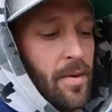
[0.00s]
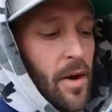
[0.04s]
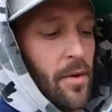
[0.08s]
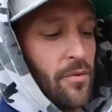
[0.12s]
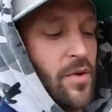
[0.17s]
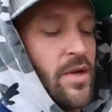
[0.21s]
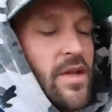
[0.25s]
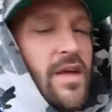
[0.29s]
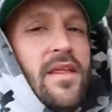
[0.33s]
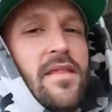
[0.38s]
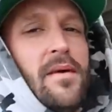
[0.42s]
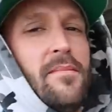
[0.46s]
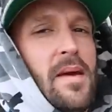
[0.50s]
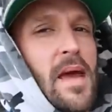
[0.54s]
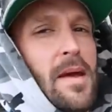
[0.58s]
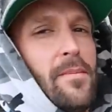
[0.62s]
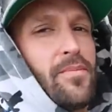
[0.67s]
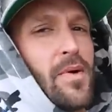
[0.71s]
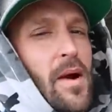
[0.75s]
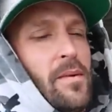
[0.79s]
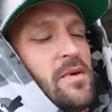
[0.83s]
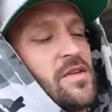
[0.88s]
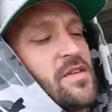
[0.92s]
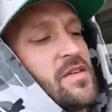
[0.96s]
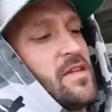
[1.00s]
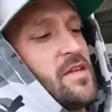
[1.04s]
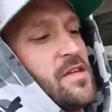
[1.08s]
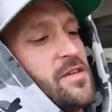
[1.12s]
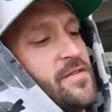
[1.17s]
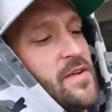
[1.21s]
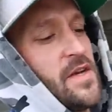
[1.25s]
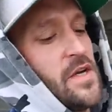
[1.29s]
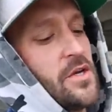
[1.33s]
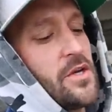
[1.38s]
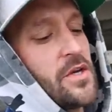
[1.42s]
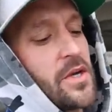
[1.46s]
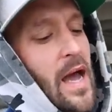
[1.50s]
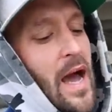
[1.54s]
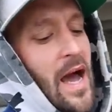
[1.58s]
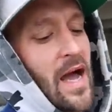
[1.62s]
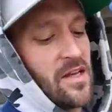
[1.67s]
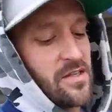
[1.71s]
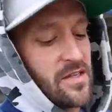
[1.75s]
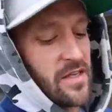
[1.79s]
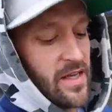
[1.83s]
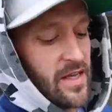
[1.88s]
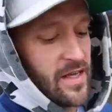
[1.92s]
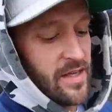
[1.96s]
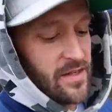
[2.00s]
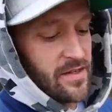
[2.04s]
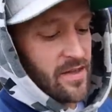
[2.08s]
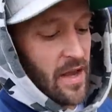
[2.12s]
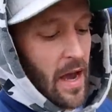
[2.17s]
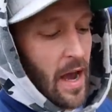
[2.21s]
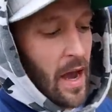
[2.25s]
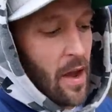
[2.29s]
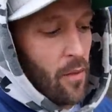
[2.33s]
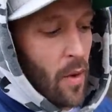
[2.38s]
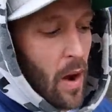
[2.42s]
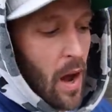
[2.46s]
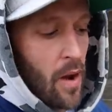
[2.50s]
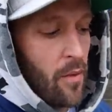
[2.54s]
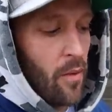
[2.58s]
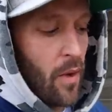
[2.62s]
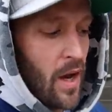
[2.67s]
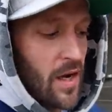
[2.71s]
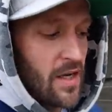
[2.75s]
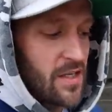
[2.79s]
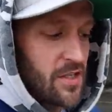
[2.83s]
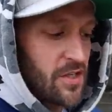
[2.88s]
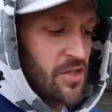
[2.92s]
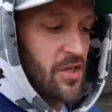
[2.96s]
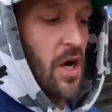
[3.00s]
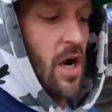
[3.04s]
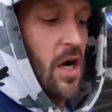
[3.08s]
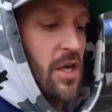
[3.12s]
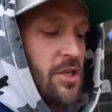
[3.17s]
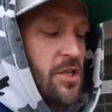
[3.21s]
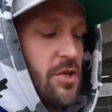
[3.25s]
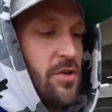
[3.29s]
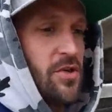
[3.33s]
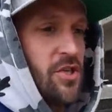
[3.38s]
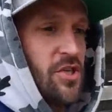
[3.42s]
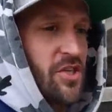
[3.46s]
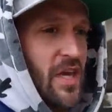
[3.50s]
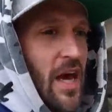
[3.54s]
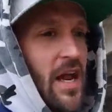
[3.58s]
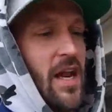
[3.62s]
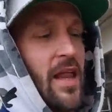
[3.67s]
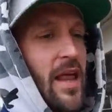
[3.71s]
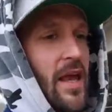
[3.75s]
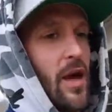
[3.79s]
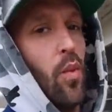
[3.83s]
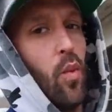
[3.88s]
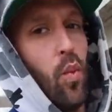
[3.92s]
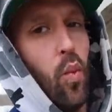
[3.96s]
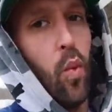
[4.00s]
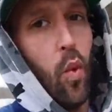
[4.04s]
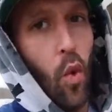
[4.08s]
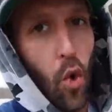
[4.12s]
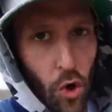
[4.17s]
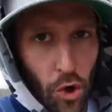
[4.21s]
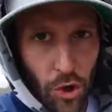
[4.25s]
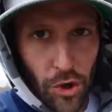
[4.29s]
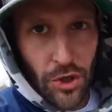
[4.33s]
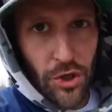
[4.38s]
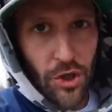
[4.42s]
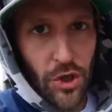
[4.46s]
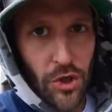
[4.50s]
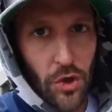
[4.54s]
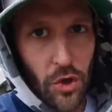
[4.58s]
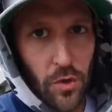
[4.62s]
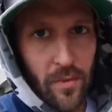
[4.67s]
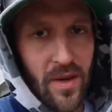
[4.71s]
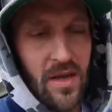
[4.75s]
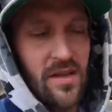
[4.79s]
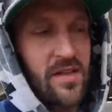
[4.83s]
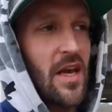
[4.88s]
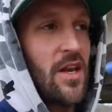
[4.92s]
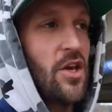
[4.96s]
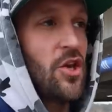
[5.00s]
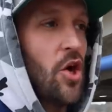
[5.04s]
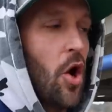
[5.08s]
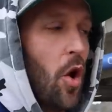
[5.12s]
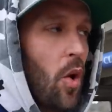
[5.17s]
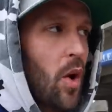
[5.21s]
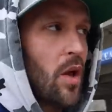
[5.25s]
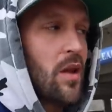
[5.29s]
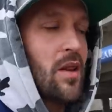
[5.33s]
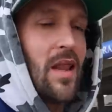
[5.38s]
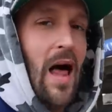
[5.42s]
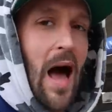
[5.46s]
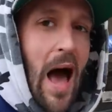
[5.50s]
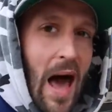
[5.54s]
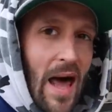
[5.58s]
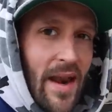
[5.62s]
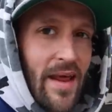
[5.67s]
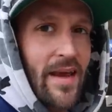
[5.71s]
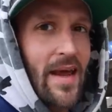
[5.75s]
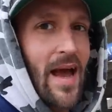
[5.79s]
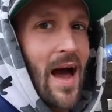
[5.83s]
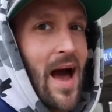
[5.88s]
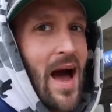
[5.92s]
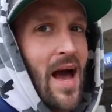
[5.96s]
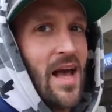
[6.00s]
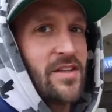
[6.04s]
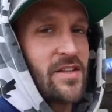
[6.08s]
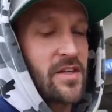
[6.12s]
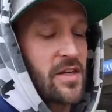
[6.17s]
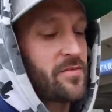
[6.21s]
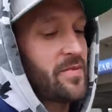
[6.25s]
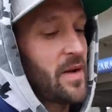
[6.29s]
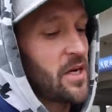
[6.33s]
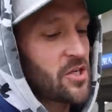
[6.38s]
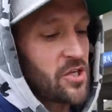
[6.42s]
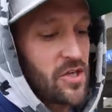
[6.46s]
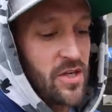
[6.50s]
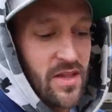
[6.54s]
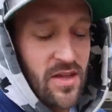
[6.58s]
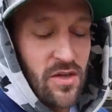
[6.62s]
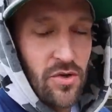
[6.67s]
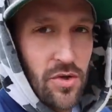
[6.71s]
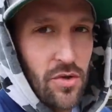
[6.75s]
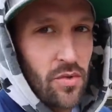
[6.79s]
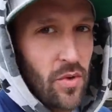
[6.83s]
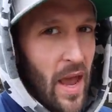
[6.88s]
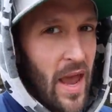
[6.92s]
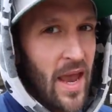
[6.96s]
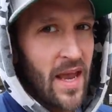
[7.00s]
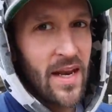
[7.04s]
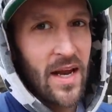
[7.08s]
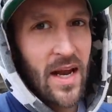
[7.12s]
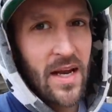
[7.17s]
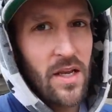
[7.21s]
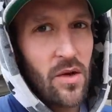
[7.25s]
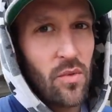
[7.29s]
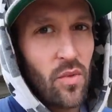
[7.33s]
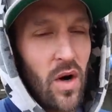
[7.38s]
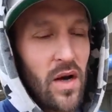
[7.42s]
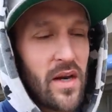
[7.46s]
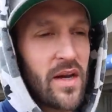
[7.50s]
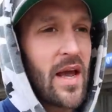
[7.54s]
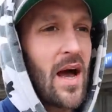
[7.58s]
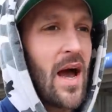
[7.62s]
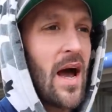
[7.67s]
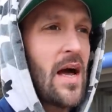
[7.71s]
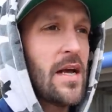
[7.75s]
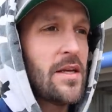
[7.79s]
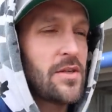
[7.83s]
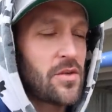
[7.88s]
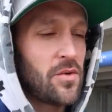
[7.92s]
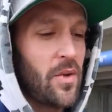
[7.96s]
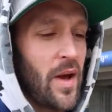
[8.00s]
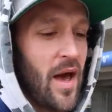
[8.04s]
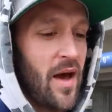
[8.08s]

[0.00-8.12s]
But really the main premise of this video, you guys, is I, I wanted to talk to you and just kind of like warn you, because I know a lot of guys, especially the U A ninety-one guys who